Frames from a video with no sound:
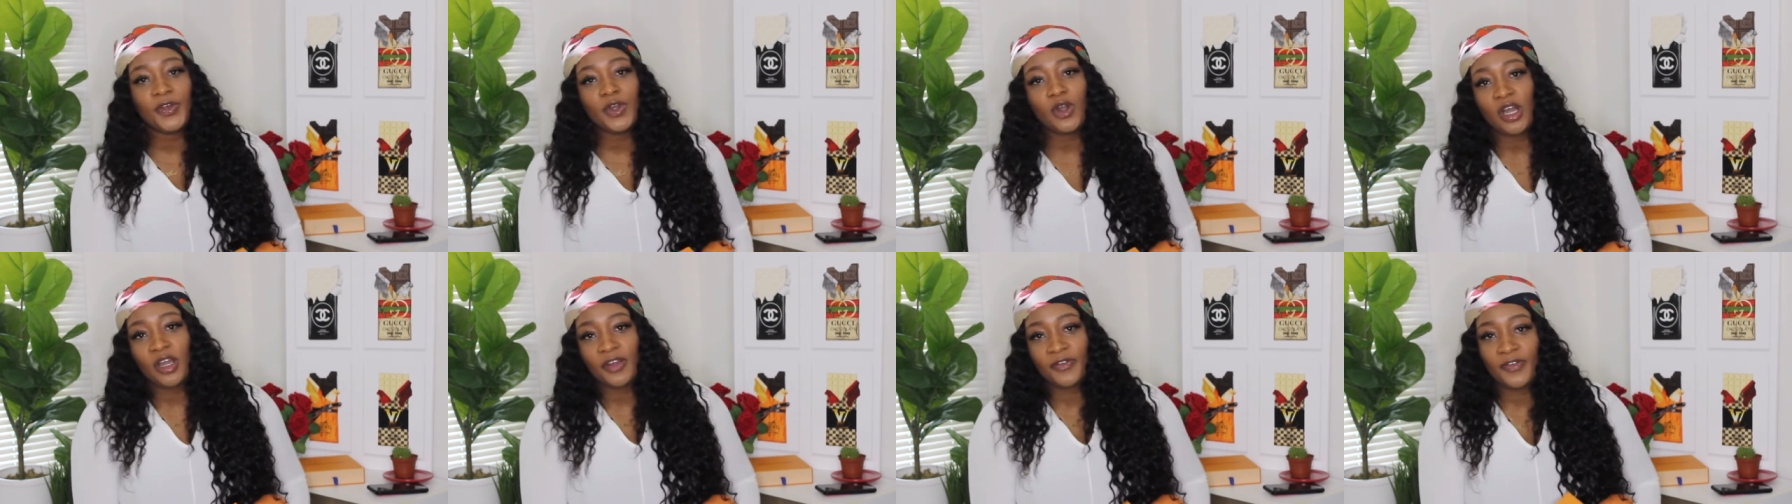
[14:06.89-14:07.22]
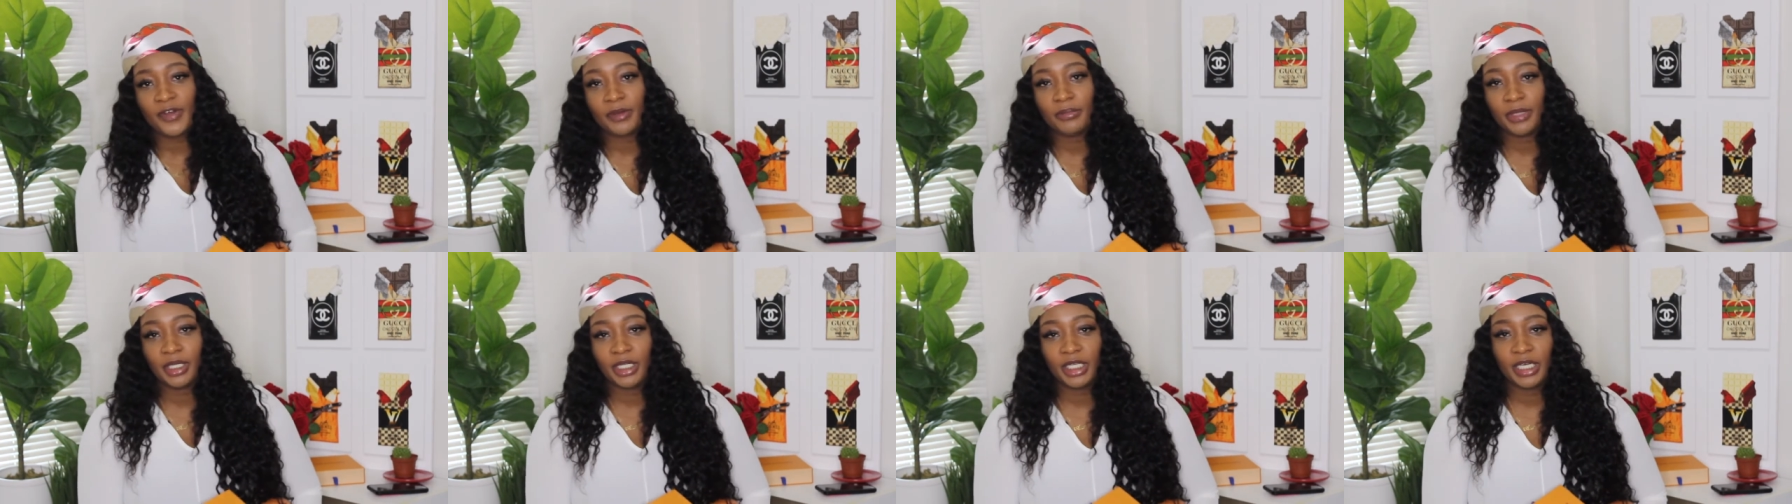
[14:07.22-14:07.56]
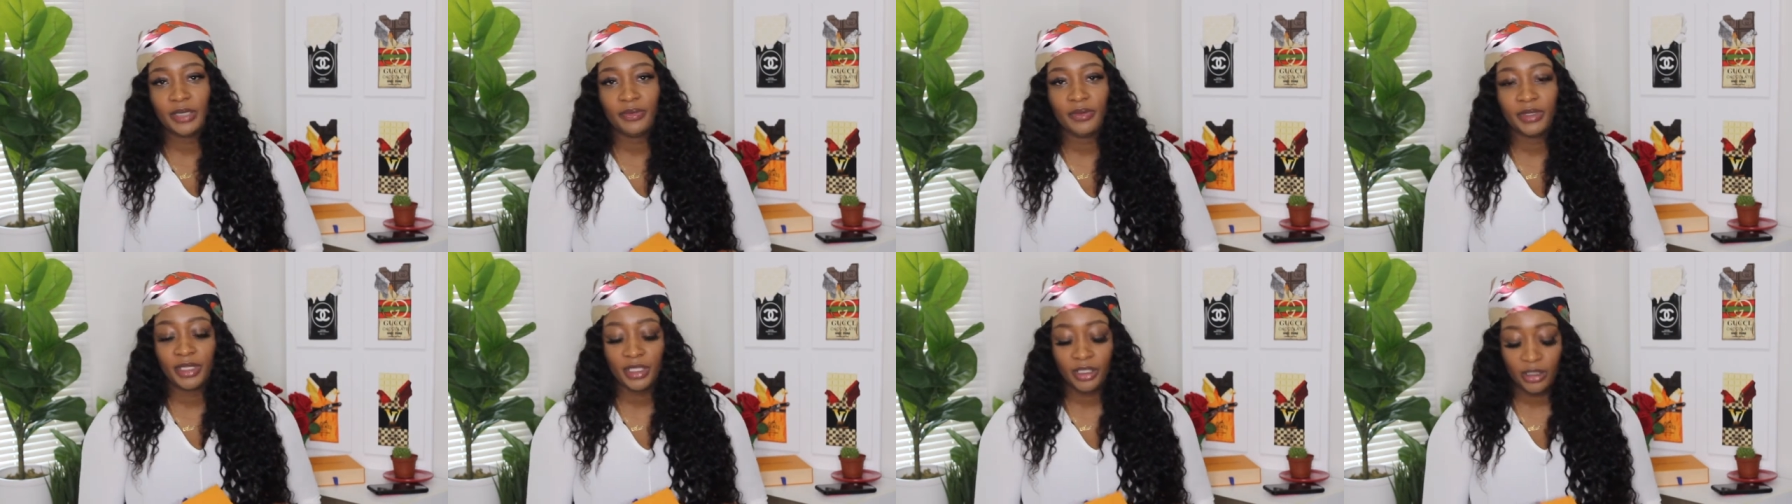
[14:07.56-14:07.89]
you are
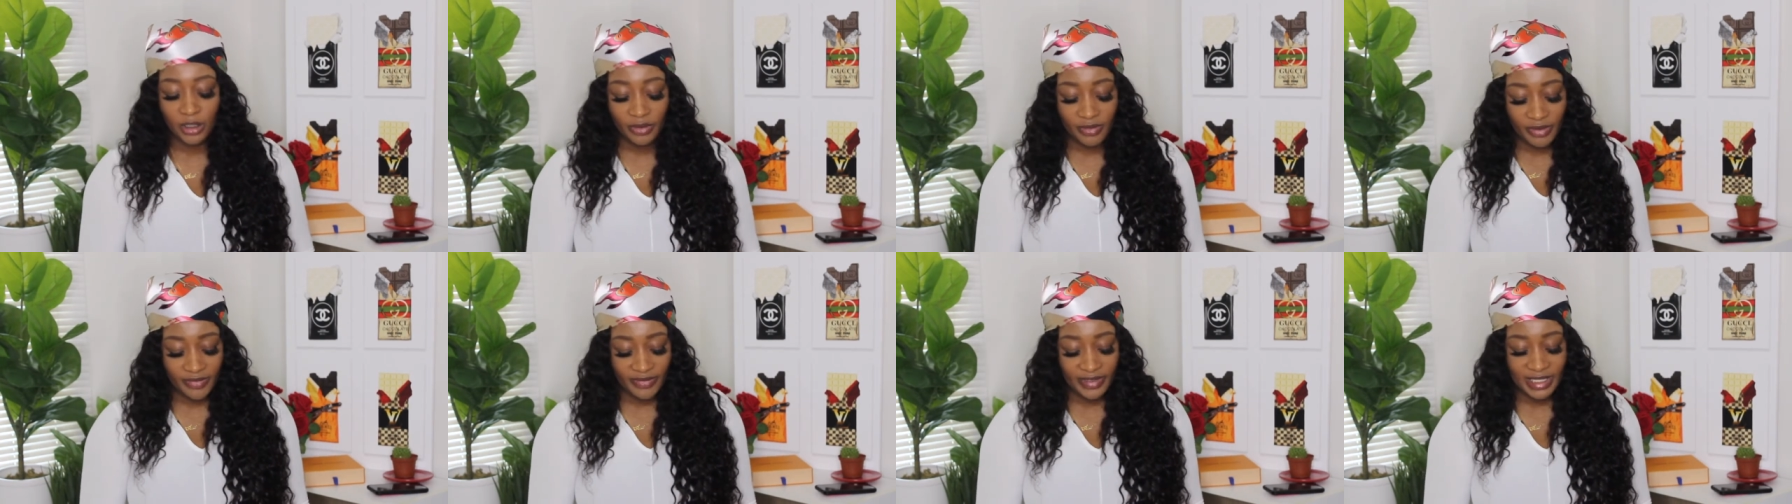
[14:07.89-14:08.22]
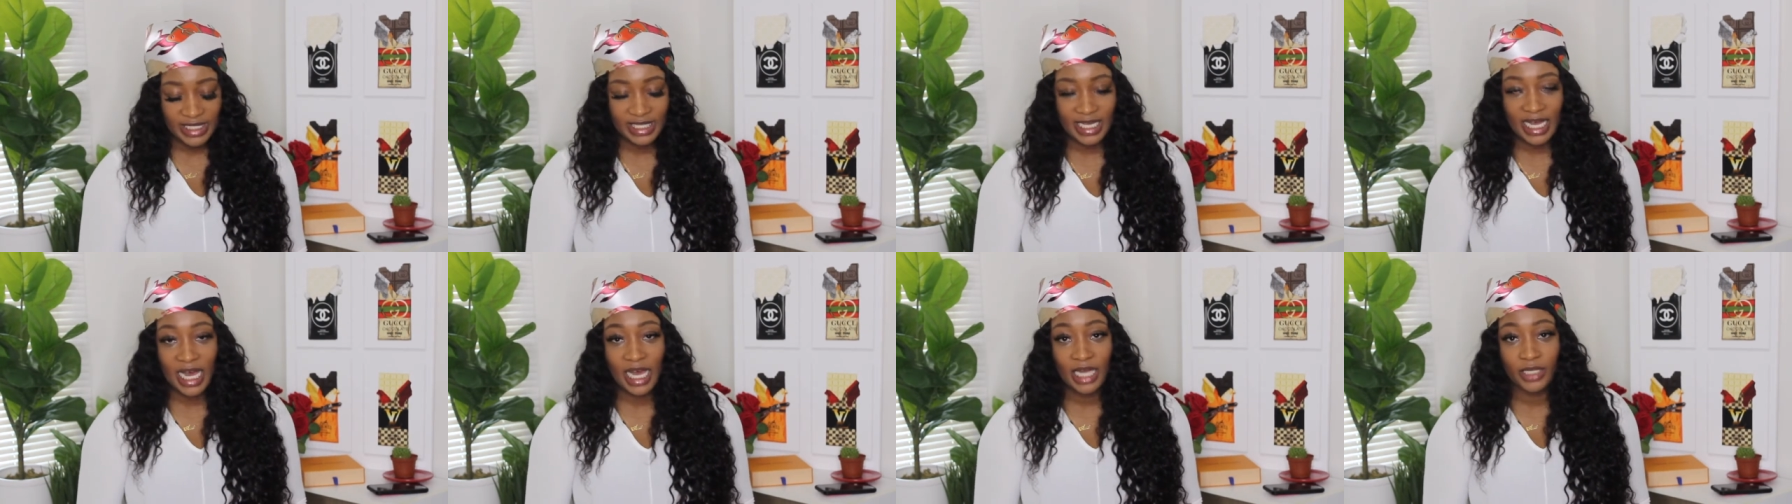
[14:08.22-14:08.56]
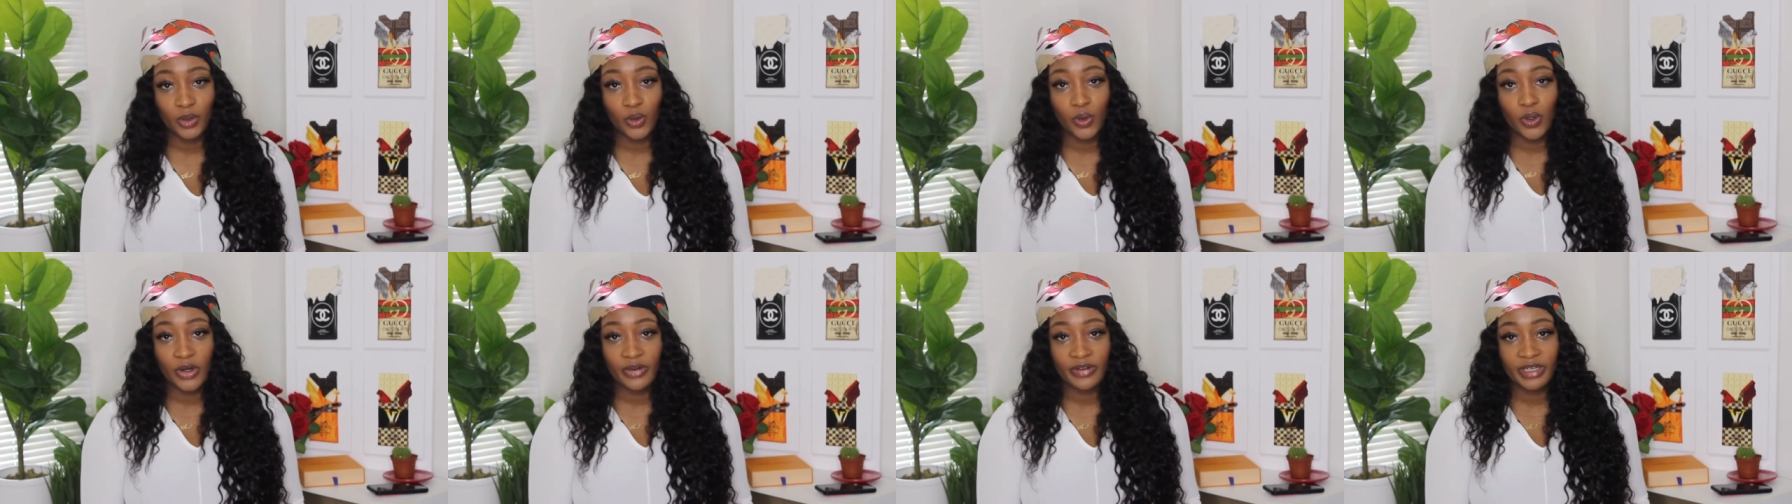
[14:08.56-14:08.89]
familiar with the Louis
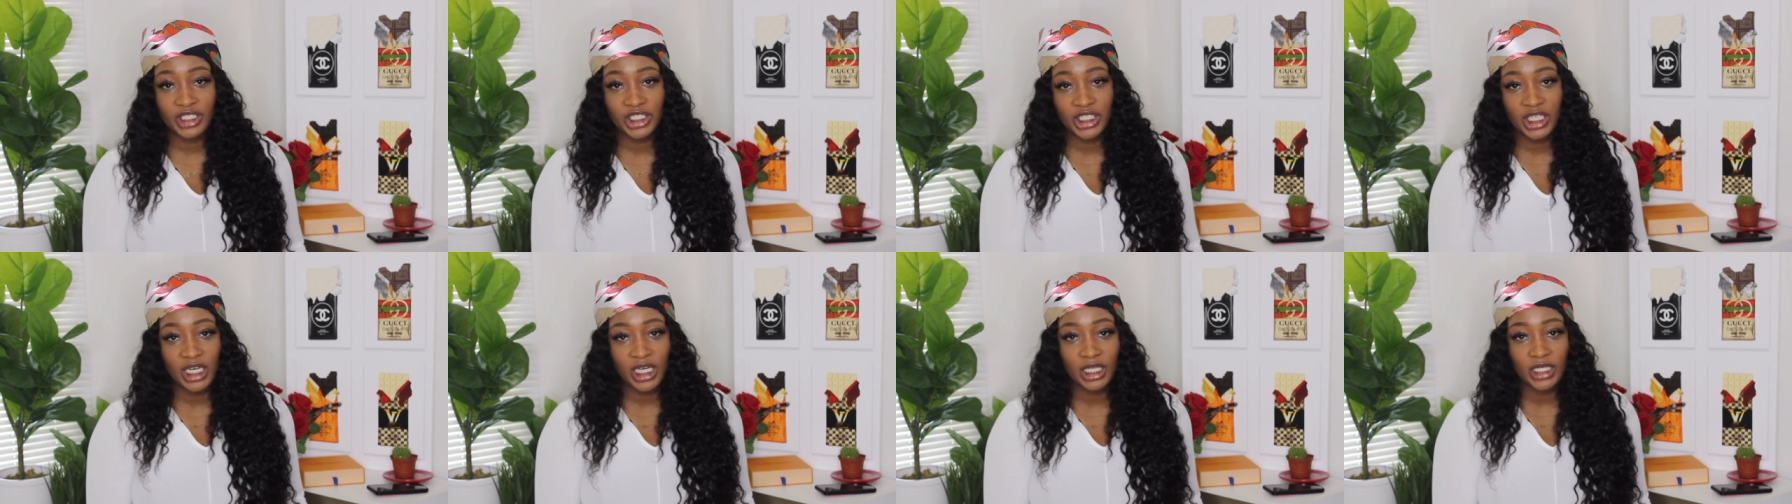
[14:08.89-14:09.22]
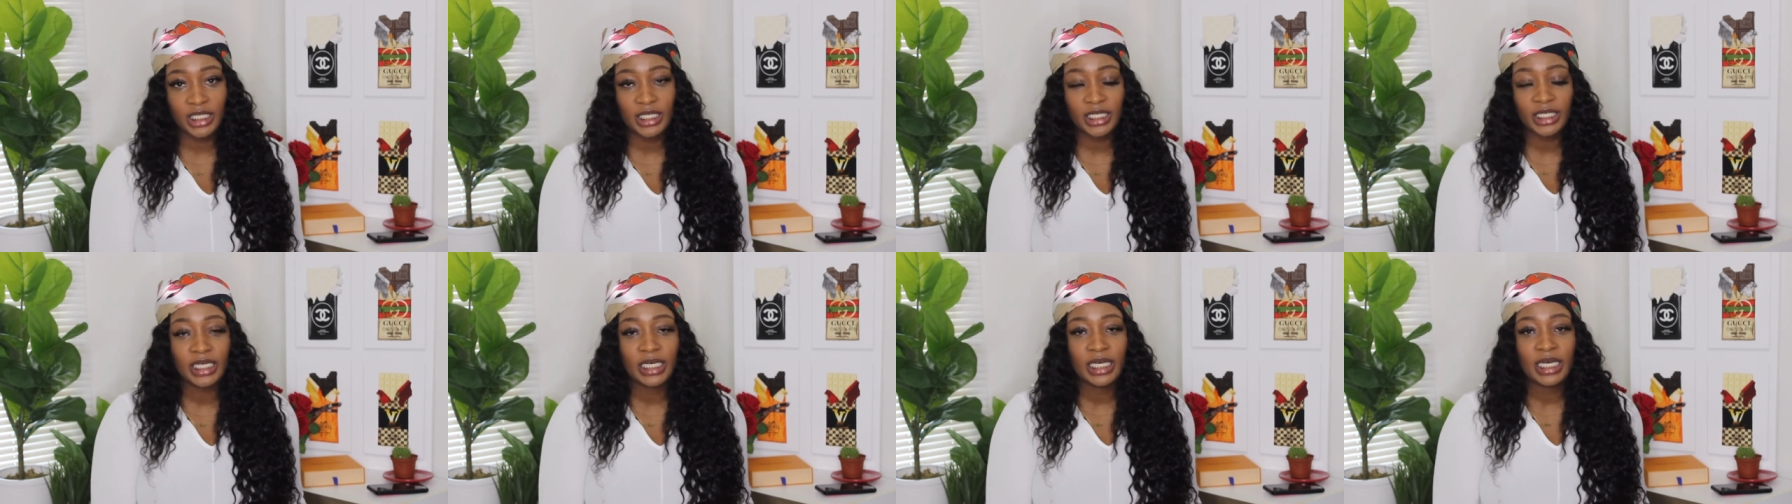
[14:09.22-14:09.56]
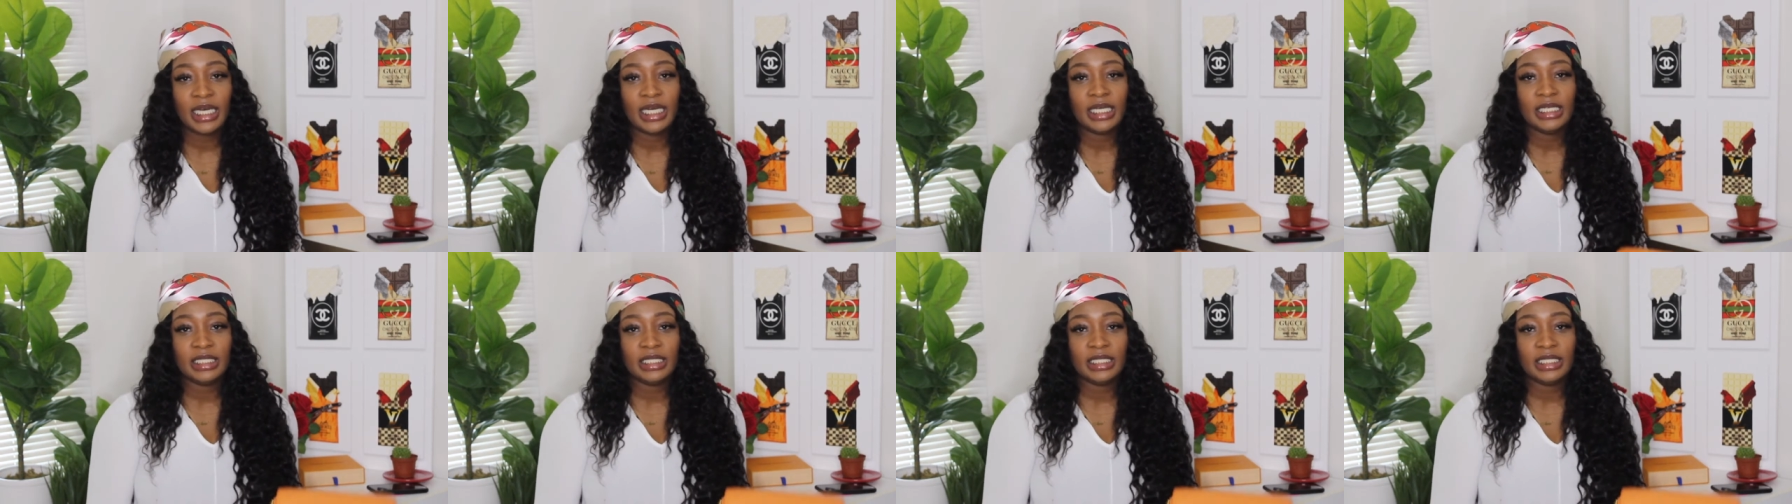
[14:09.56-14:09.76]
Vuitton orange color,